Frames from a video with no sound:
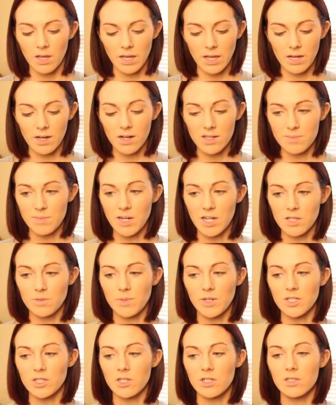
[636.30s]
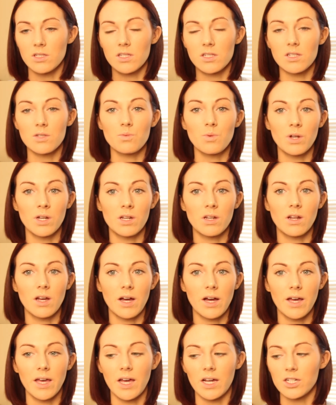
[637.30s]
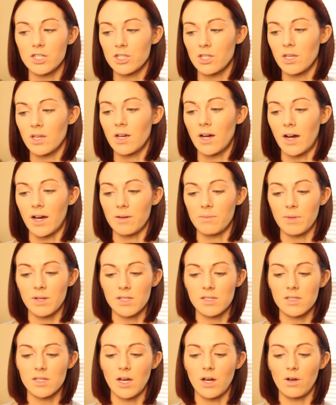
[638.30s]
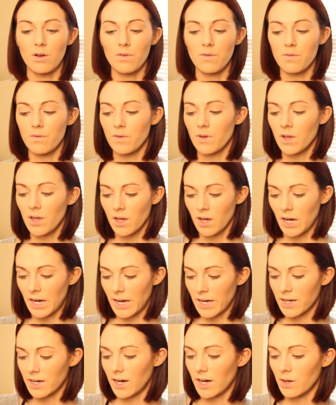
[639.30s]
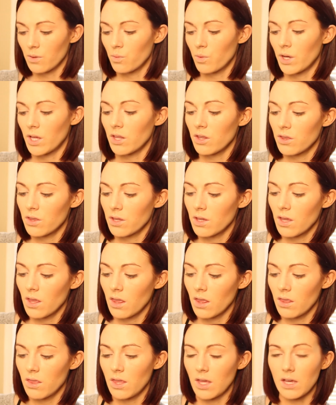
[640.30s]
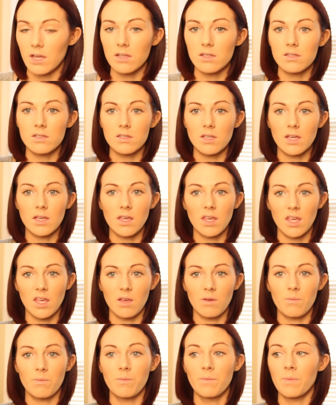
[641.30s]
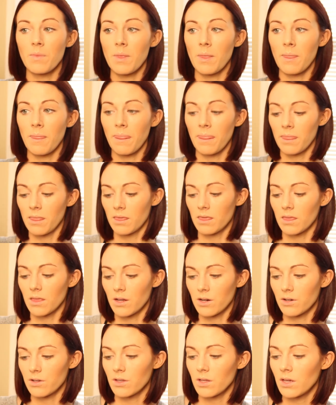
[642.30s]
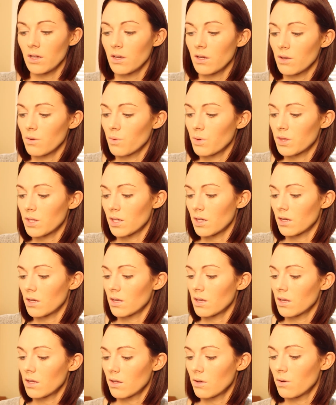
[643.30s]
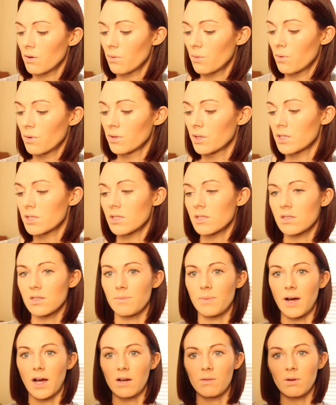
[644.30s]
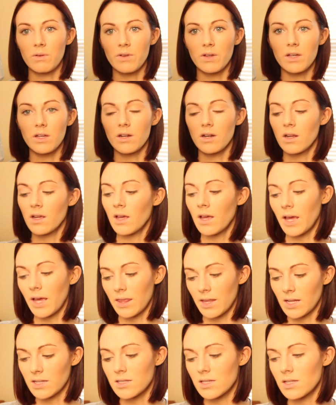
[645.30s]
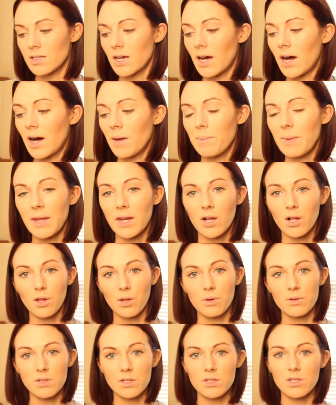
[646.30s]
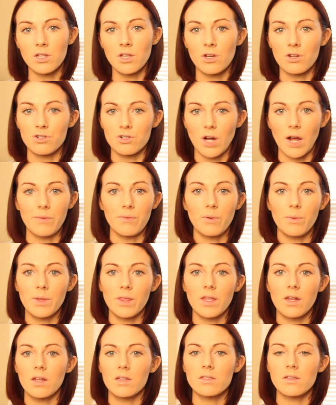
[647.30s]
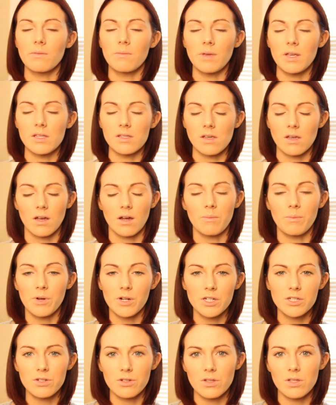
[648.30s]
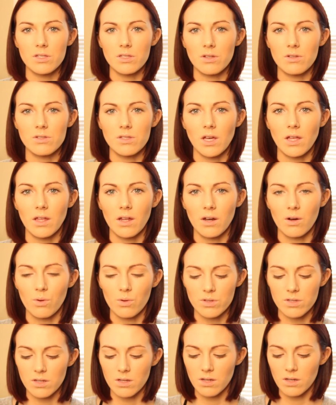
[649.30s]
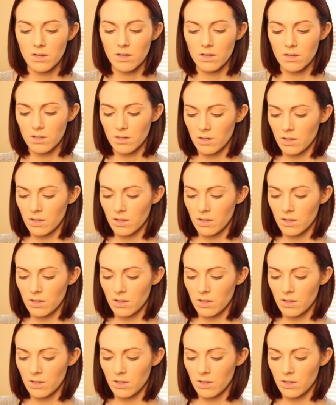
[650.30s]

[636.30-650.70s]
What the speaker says: It Cosmetics brushes. This is one I actually got myself. I got with this. It came literally with it. Well, this is the bottom of it, and that's the top, and it closes and you can travel with it. It's amazing. I'm pretty sure they still sell it at Ulta.